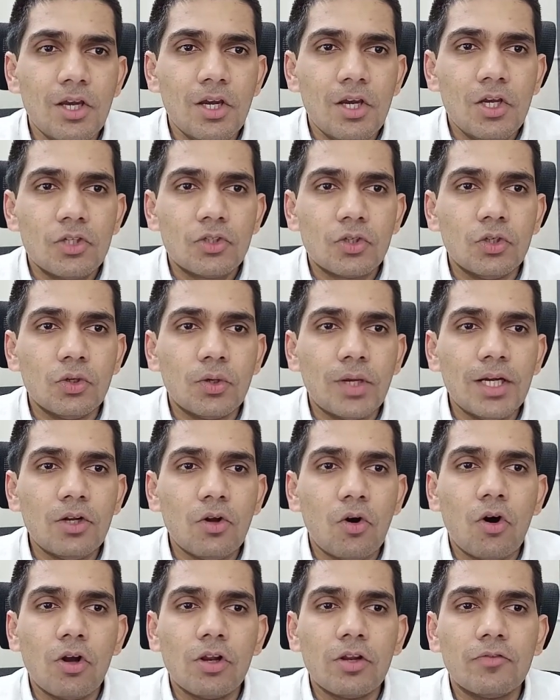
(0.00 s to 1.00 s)
So you get
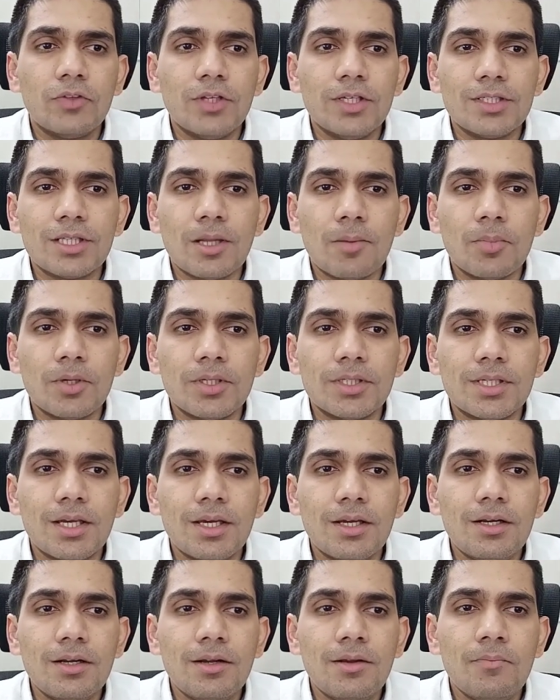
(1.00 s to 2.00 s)
all of these numbers
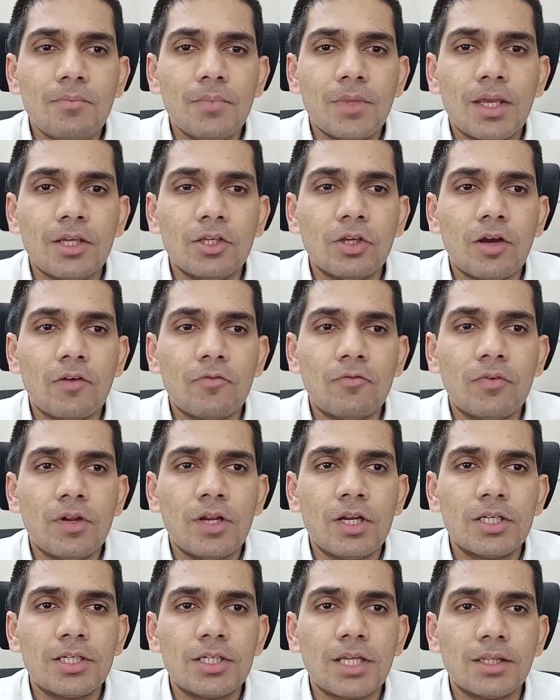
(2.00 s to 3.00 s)
here. Here you have
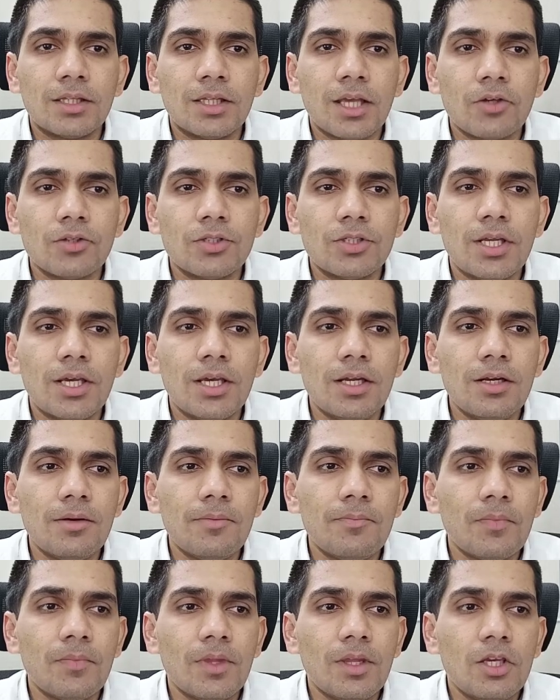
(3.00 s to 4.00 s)
10,000 here.
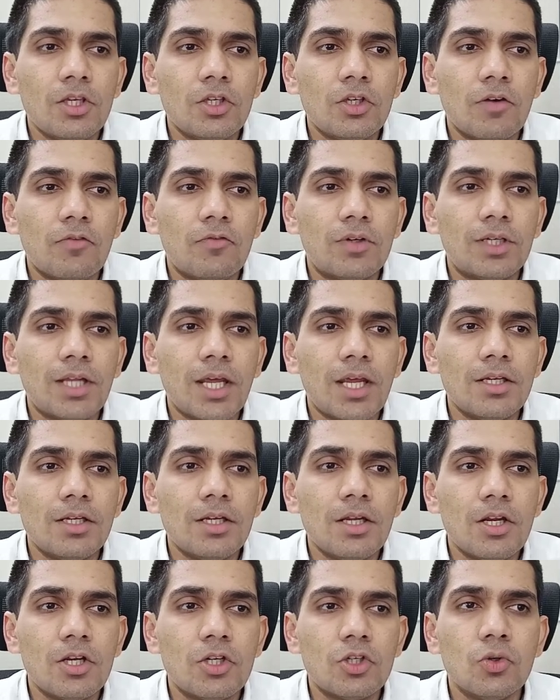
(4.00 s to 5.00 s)
You have
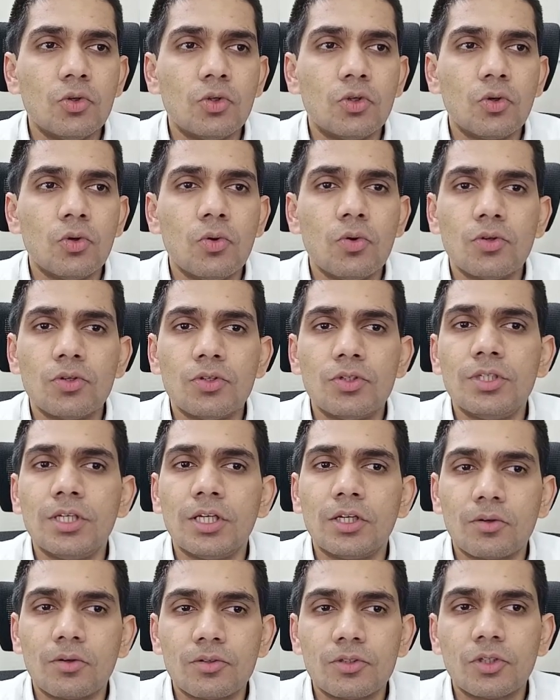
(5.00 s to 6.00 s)
10, 2 to
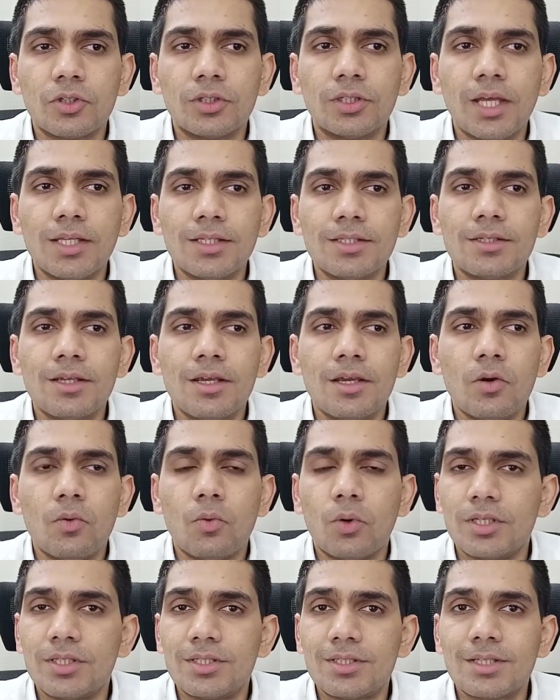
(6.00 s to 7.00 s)
0. So that's
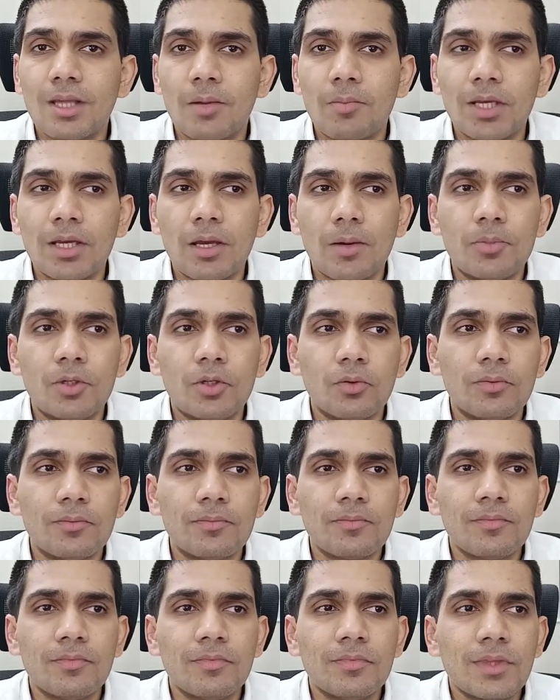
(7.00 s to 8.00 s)
what it's summing up to.
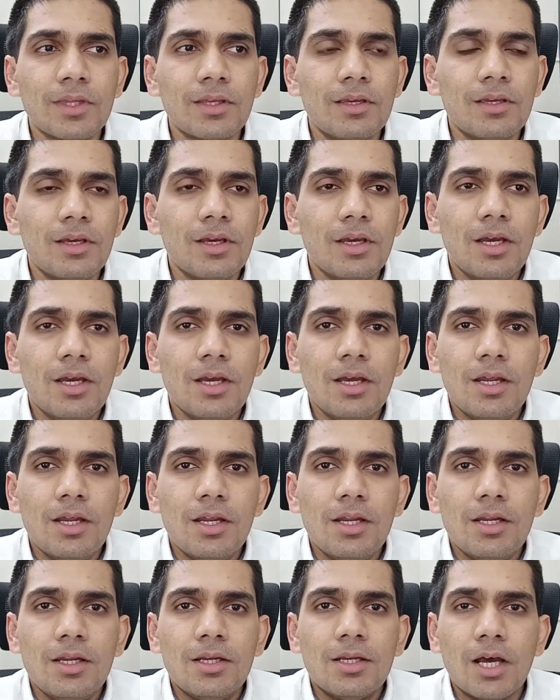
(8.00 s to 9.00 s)

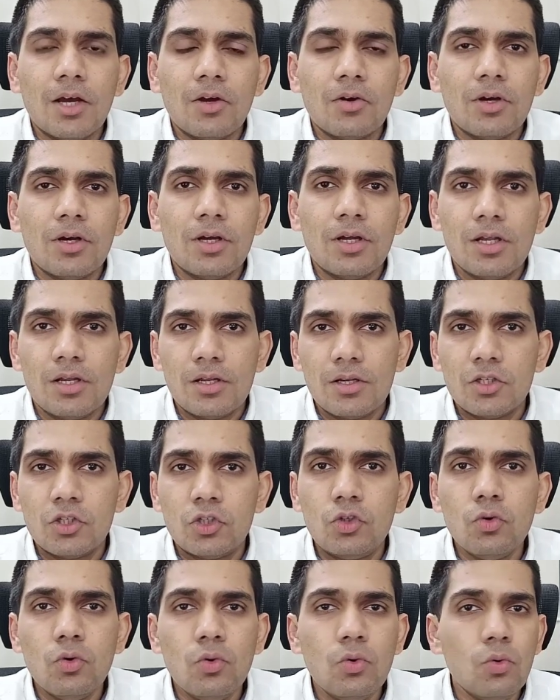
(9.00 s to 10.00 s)
Now
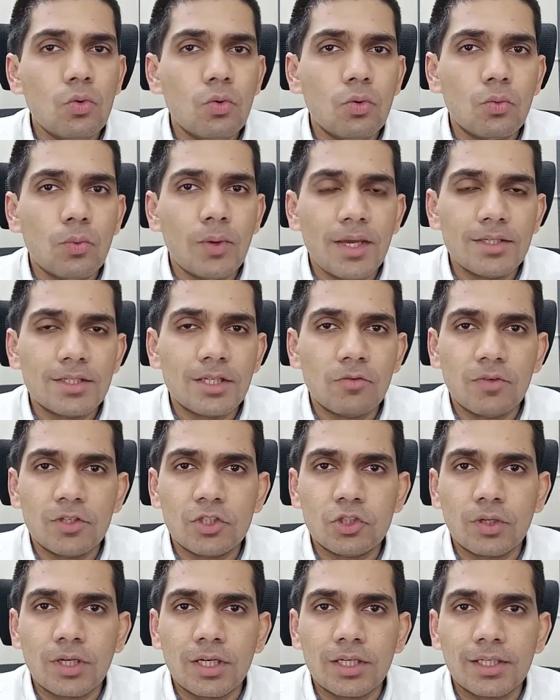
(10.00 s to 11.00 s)
two ways in which
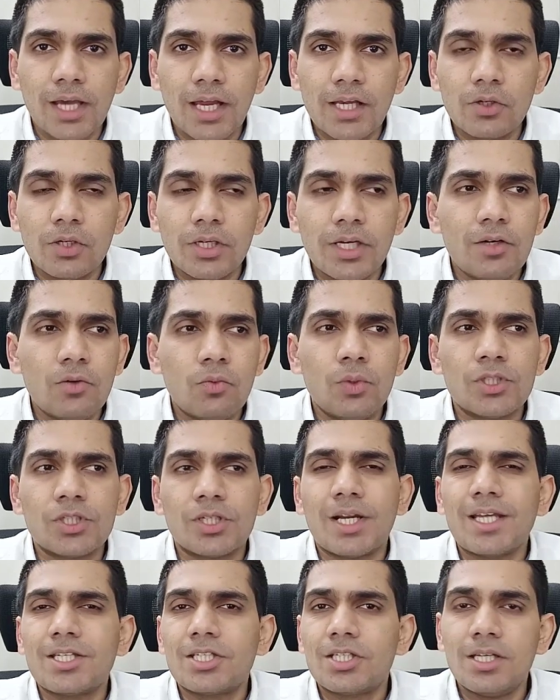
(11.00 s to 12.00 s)
you can calculate, which are
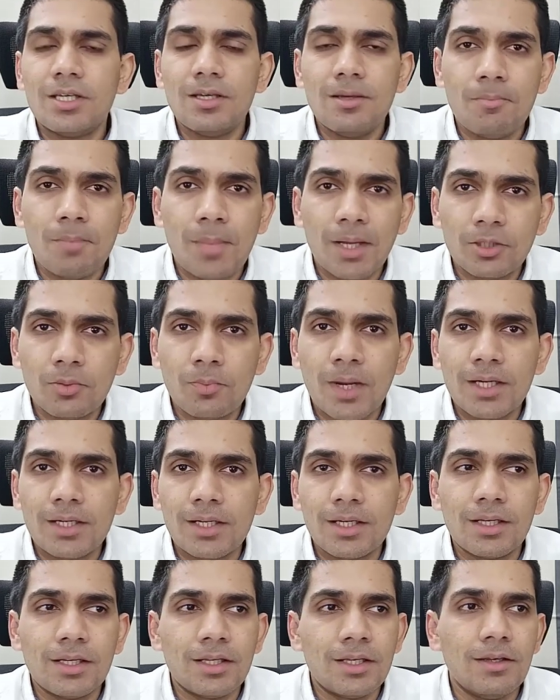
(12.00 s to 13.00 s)
actually
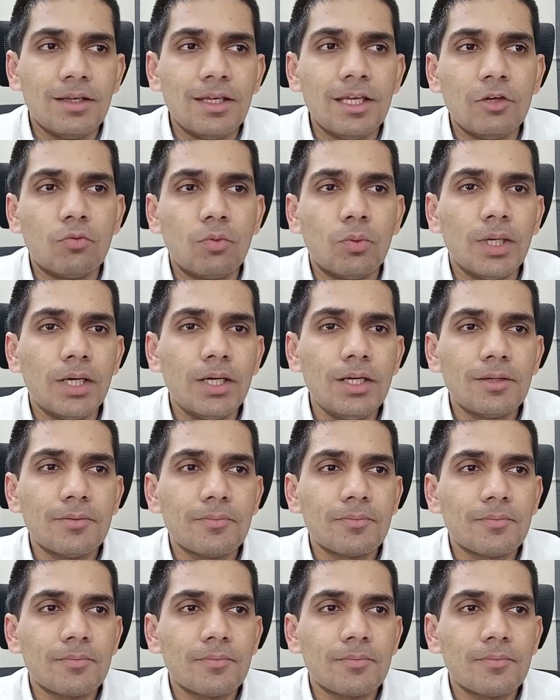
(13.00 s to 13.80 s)
mathematically equivalent.